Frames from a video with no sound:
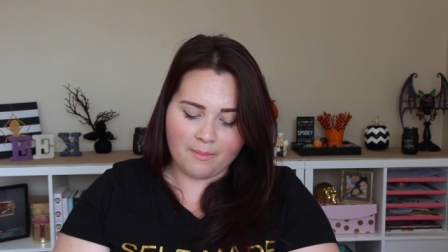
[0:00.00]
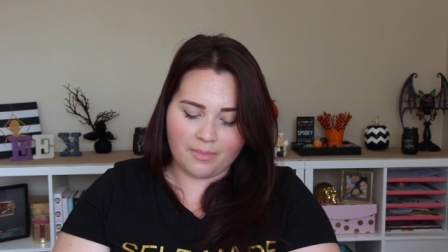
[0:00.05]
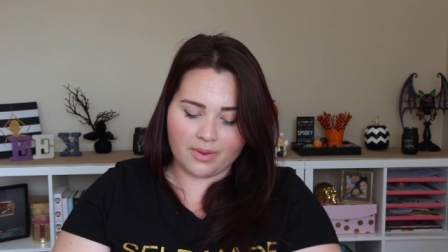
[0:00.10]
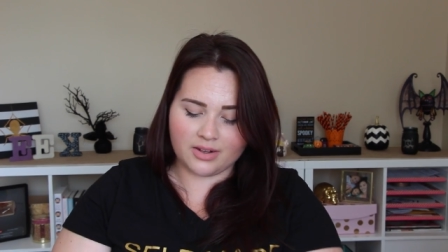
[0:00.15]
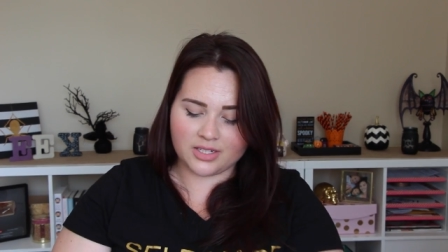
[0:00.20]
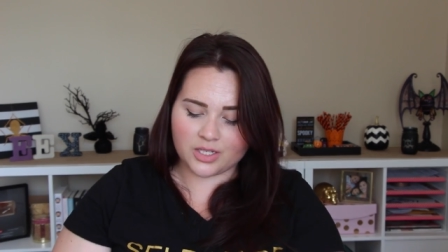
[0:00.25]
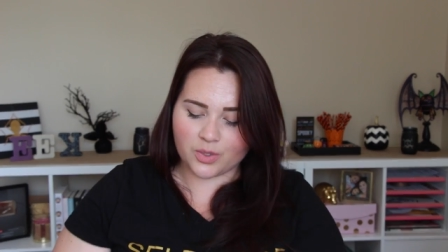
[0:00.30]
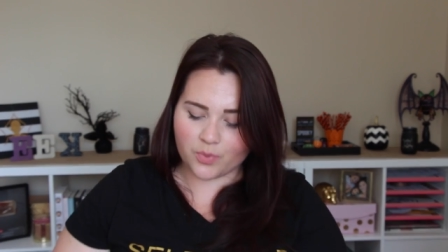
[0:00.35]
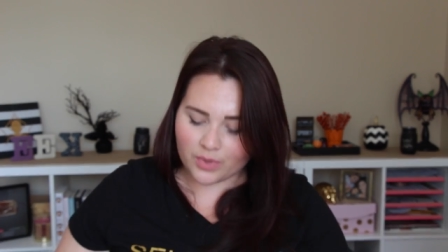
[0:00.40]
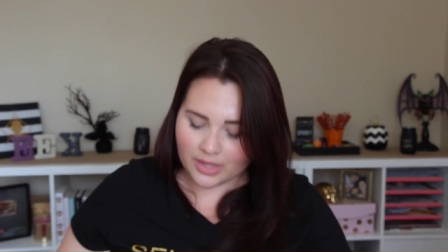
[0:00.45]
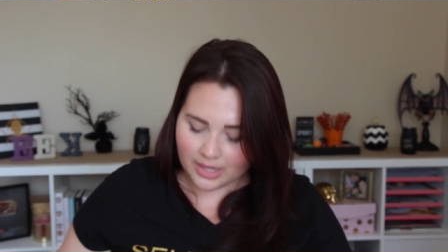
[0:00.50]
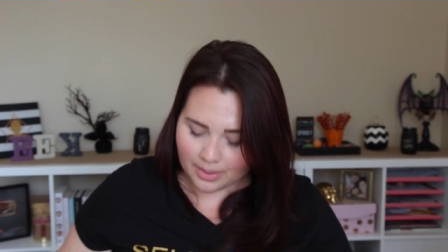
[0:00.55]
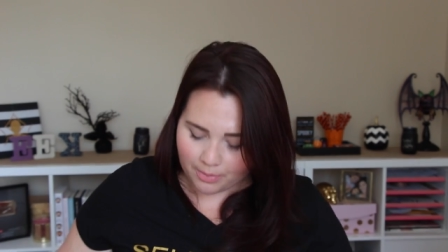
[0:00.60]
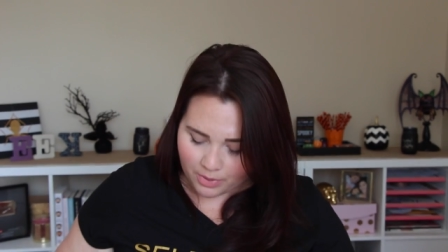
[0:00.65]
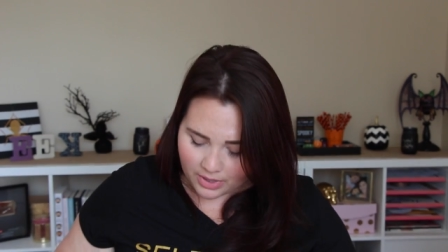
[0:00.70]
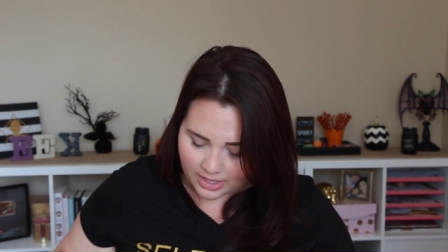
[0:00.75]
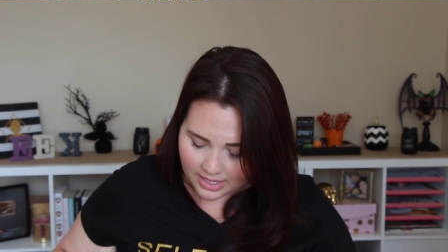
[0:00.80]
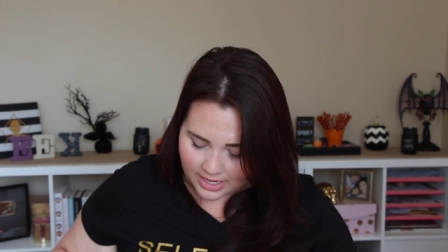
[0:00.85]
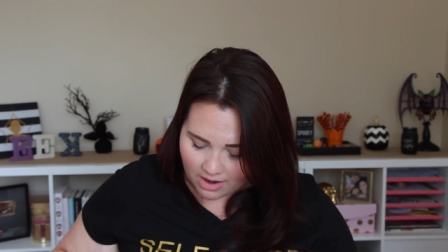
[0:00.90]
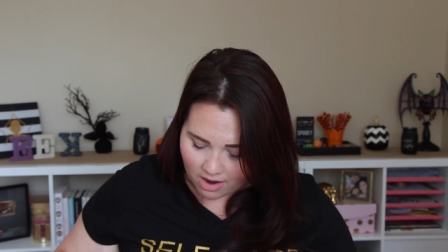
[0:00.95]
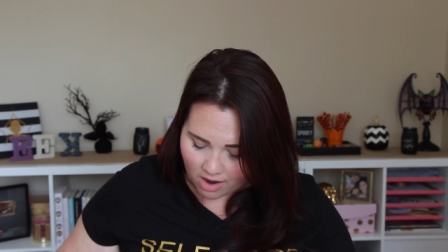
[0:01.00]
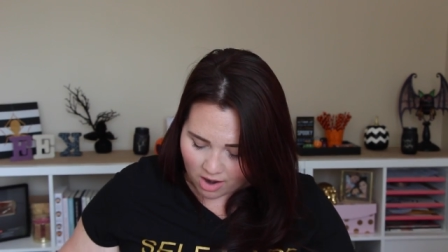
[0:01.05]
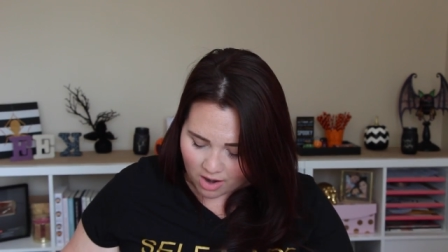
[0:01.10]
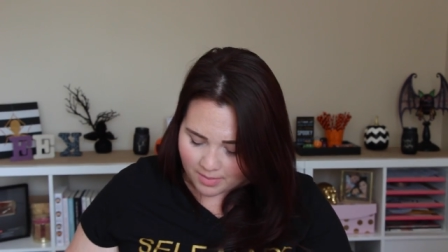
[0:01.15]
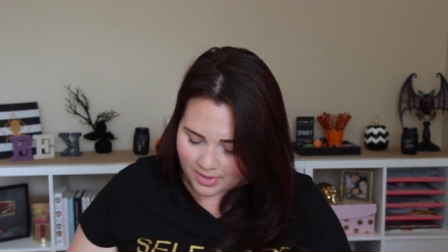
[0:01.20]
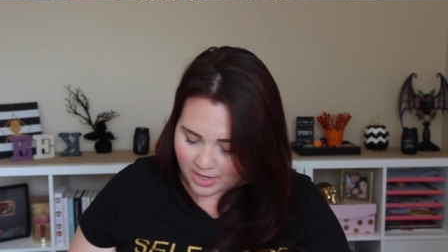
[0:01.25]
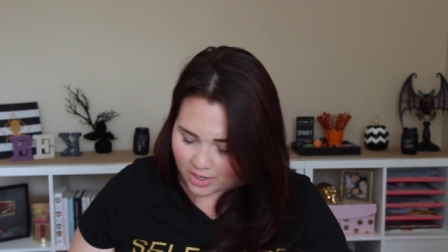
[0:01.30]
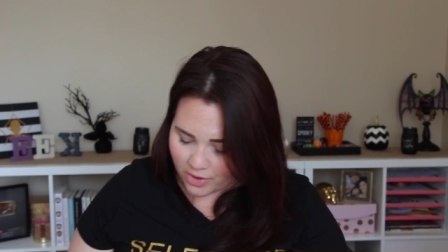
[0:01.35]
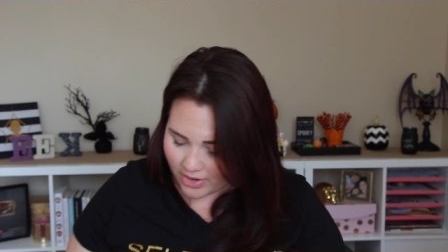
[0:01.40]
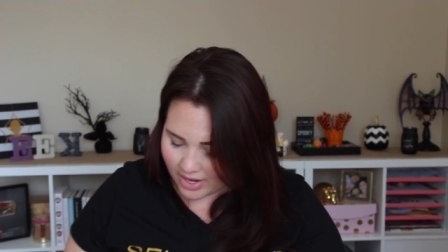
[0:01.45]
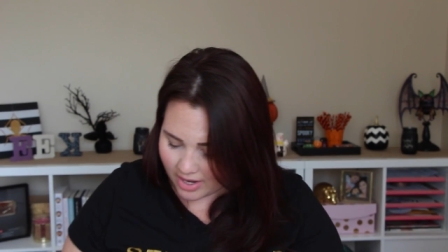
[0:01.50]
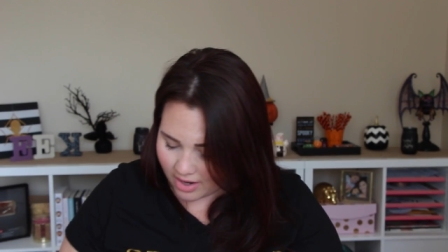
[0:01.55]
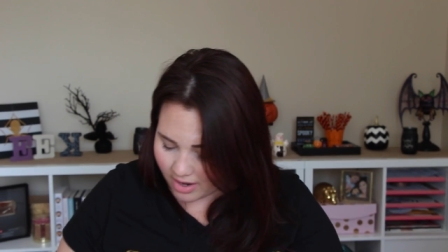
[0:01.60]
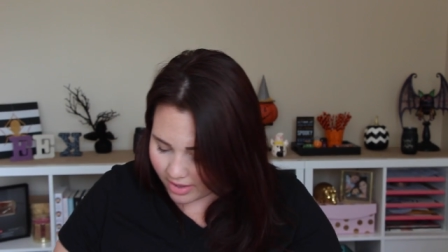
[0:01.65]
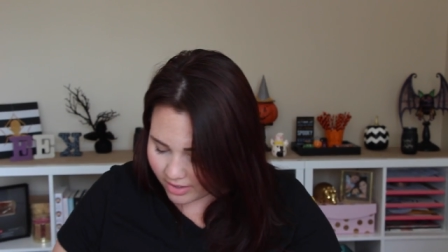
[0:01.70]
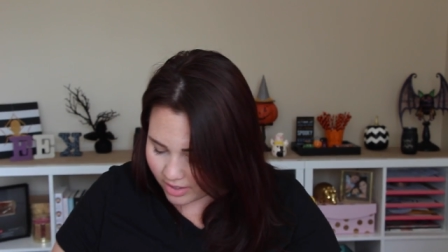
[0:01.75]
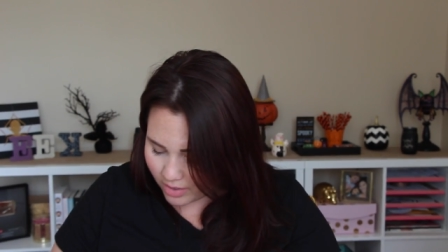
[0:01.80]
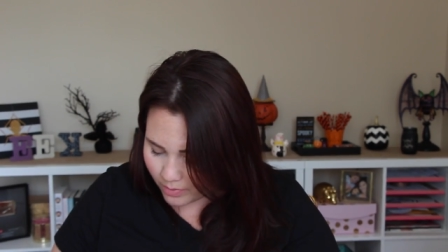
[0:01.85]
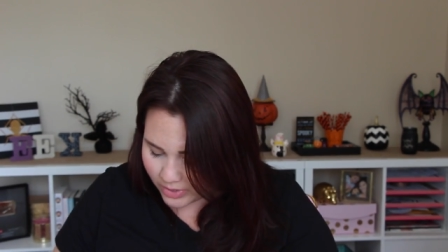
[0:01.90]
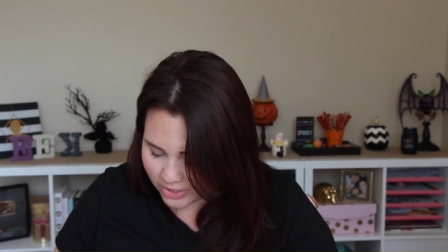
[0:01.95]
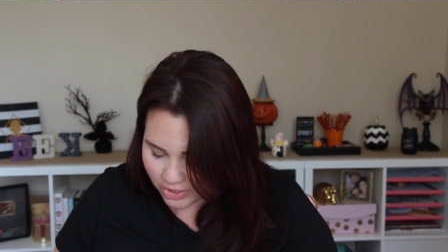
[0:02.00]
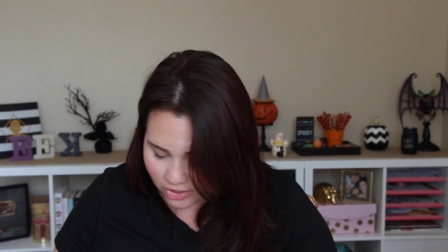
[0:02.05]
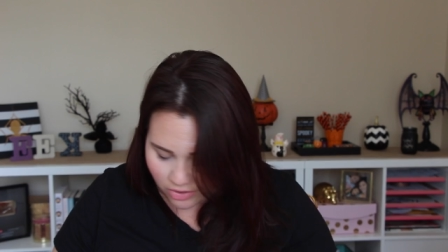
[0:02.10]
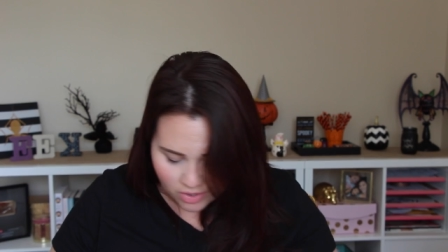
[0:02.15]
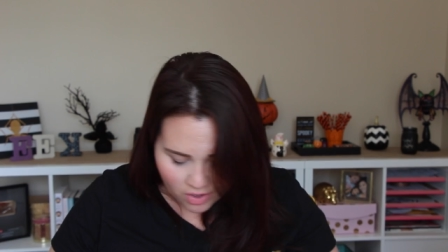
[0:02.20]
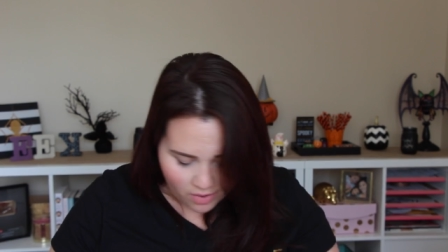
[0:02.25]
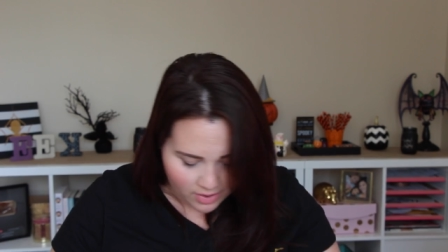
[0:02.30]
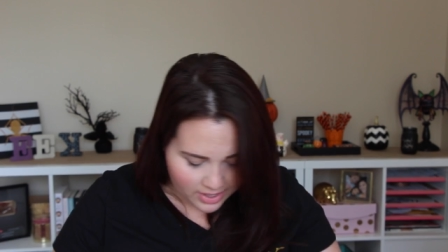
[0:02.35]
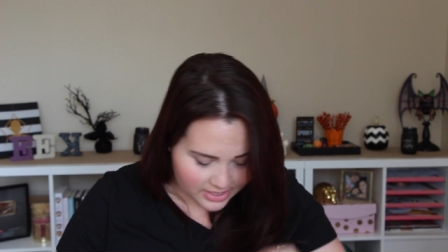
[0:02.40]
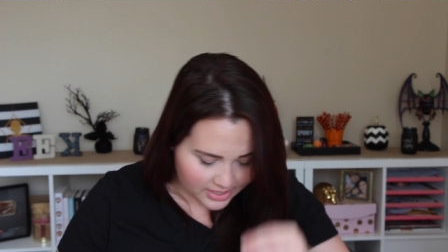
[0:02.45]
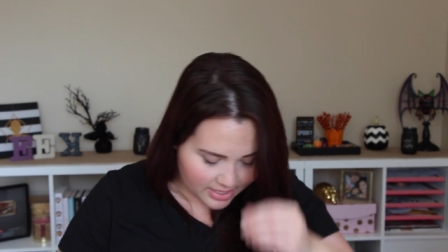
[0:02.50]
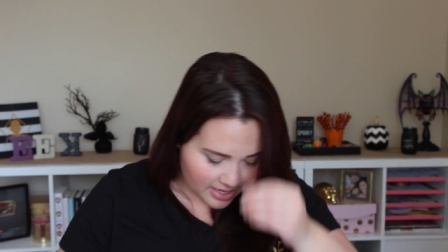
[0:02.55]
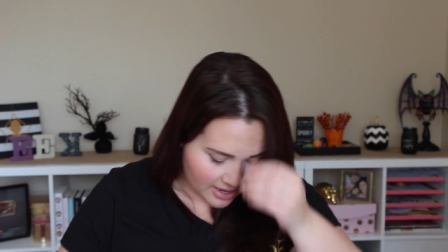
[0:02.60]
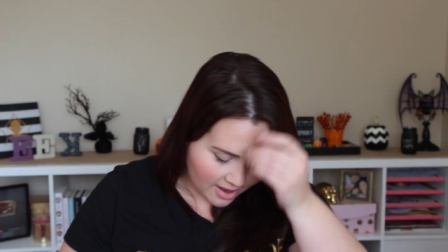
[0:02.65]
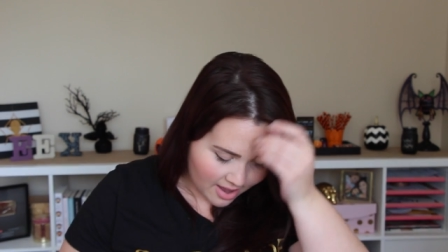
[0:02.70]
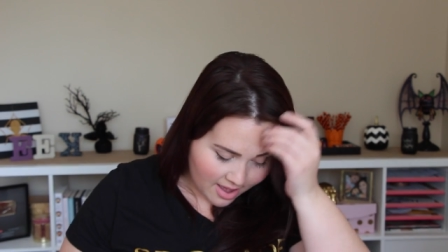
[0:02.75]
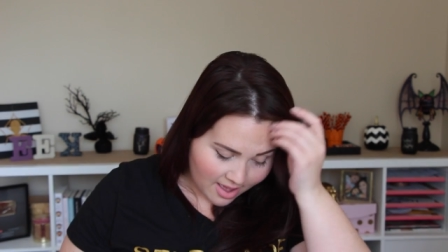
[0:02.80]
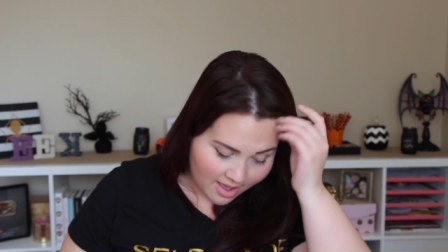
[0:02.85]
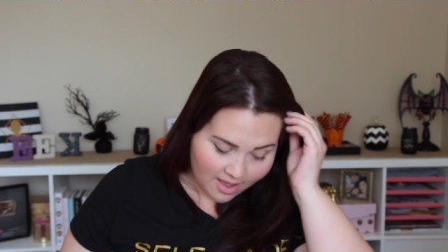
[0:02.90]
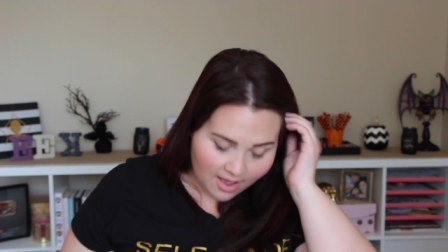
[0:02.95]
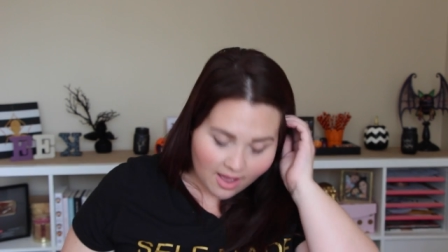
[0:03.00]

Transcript: but it's a really pretty army green color, which you'll notice that